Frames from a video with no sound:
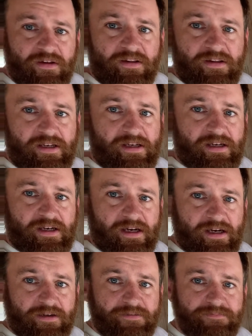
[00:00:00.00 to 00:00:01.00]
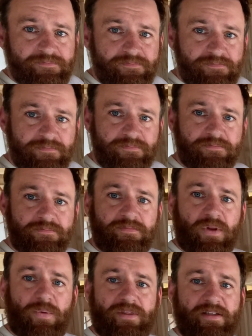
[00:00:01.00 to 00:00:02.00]
the
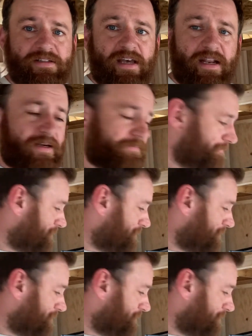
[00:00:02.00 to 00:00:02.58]
setup.